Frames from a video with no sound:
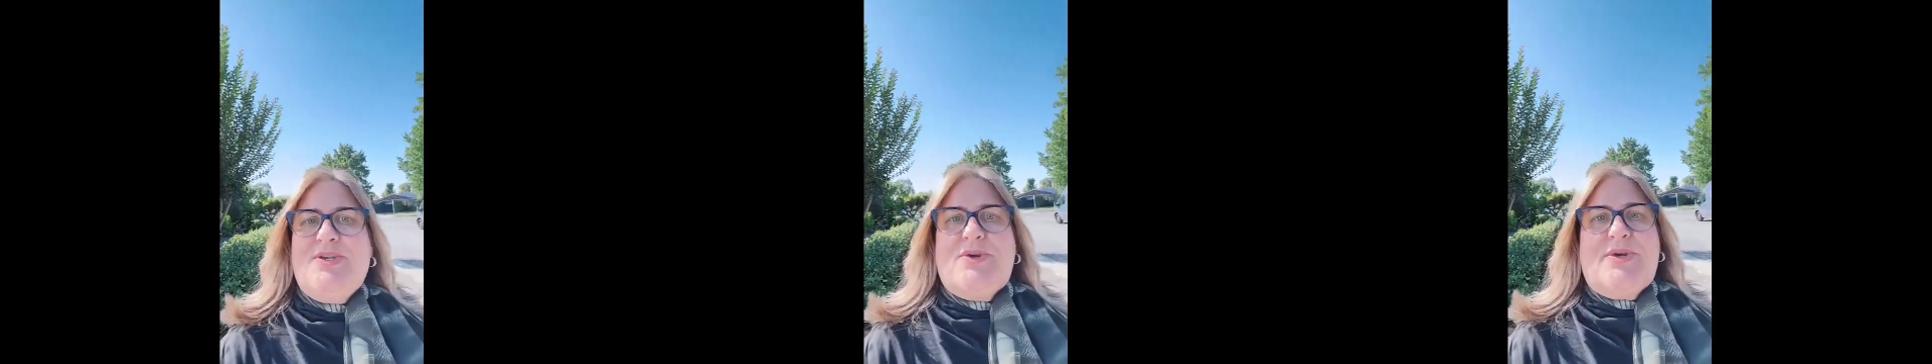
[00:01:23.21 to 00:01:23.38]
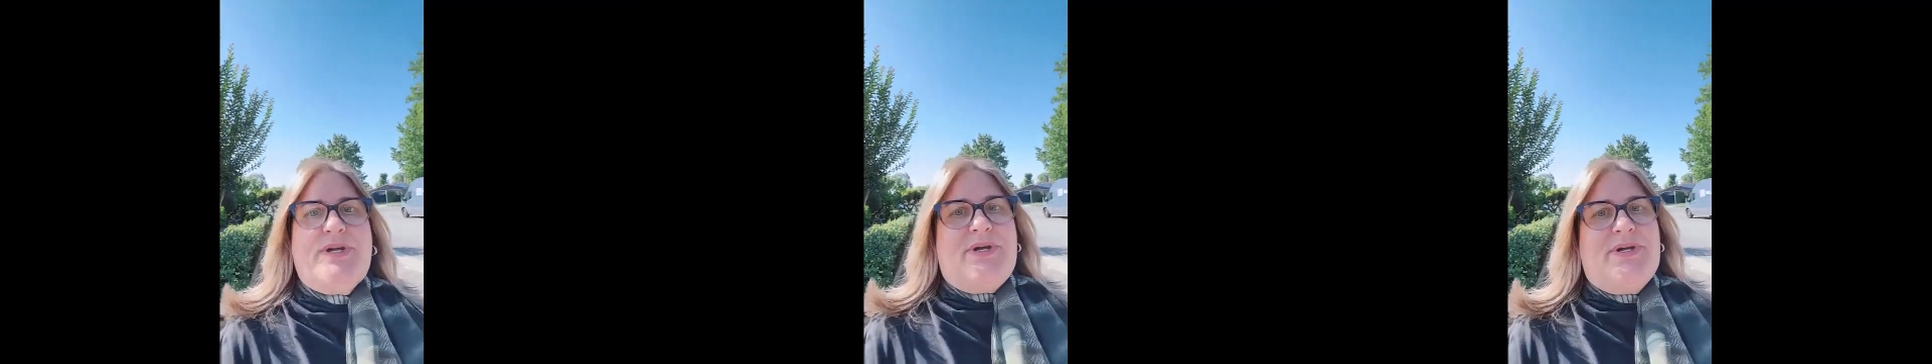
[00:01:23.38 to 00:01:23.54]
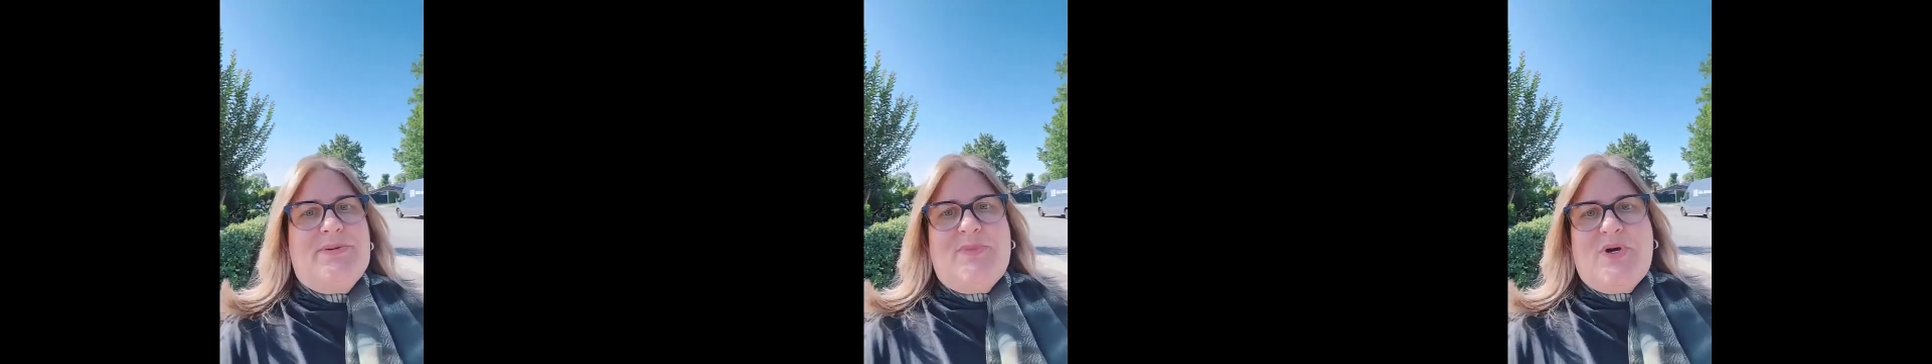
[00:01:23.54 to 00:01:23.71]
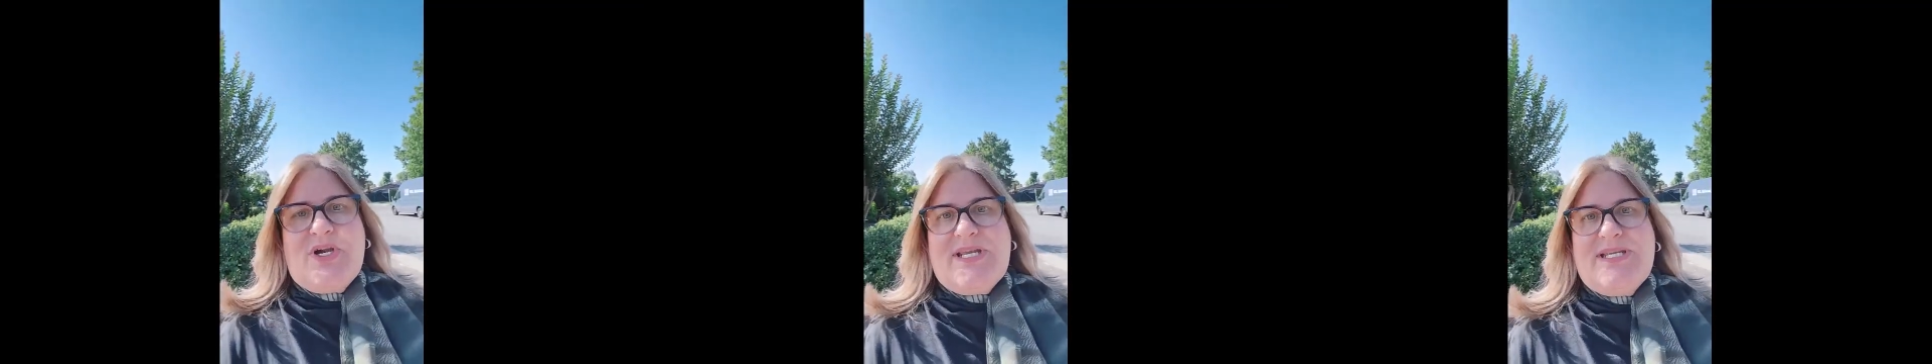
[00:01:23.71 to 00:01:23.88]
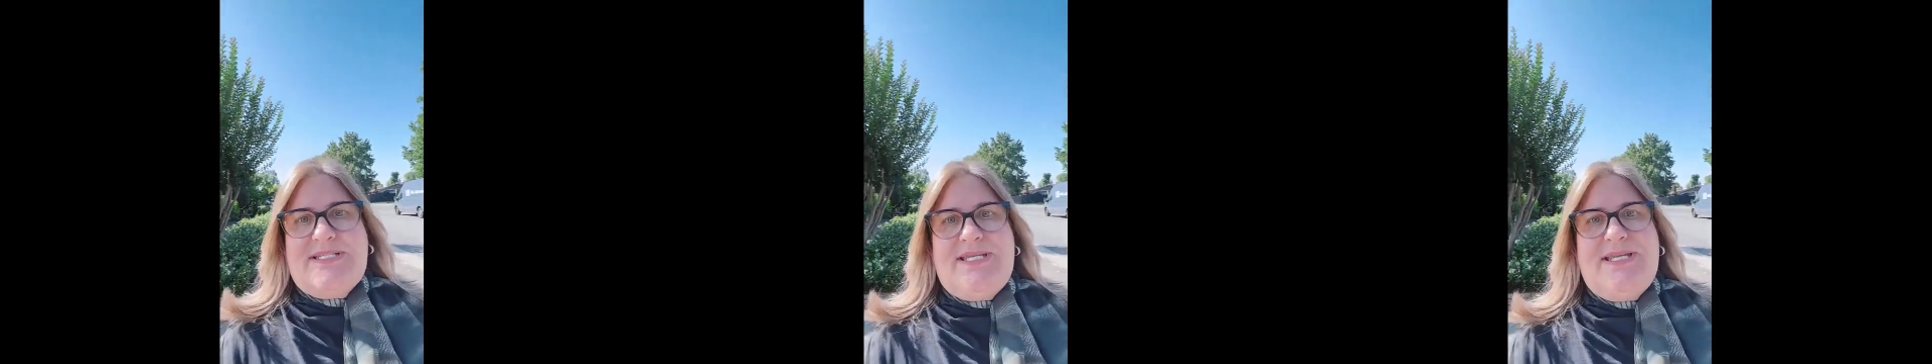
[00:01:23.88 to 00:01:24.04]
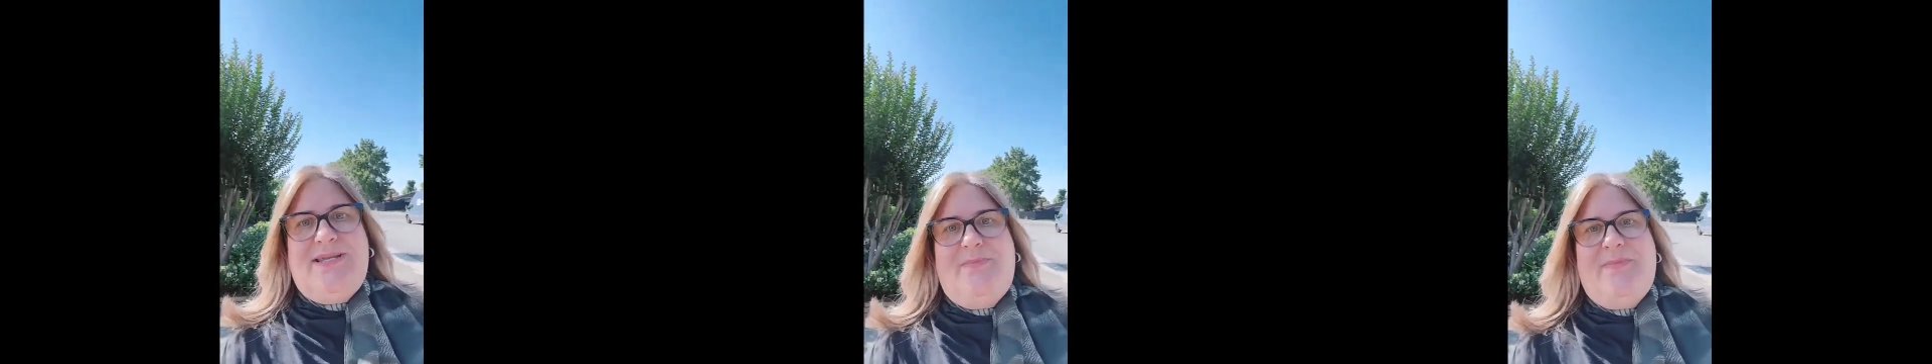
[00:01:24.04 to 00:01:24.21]
your go-to-market
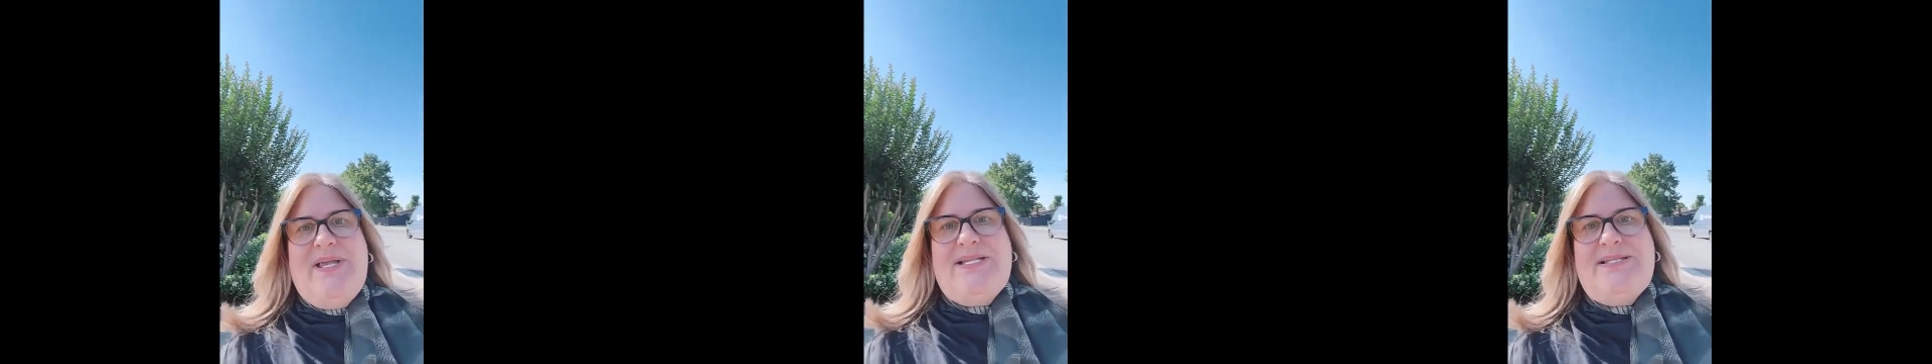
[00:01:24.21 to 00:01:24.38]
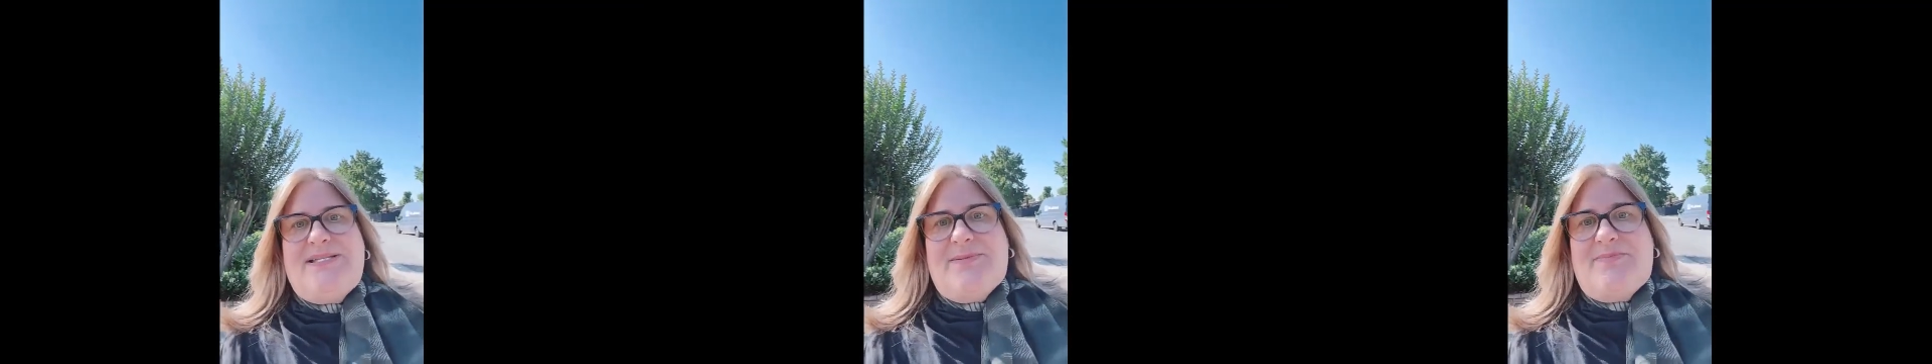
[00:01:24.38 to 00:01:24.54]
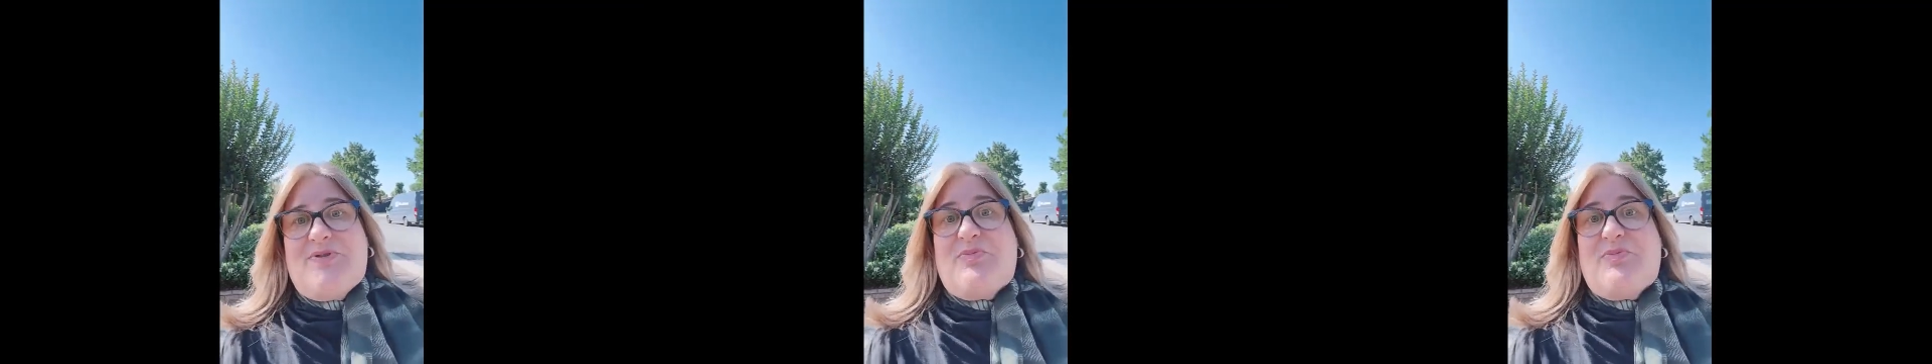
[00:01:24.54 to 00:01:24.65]
team ends up